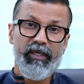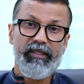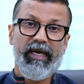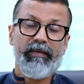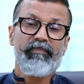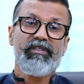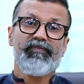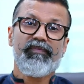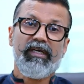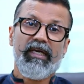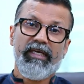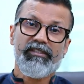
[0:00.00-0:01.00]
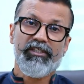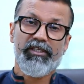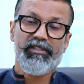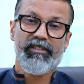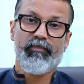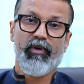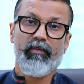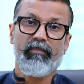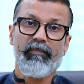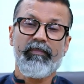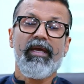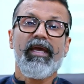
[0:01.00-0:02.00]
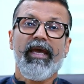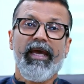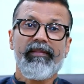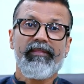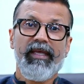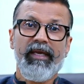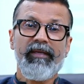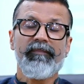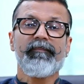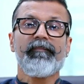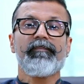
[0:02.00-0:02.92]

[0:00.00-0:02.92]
that means fertilization is a problem. And then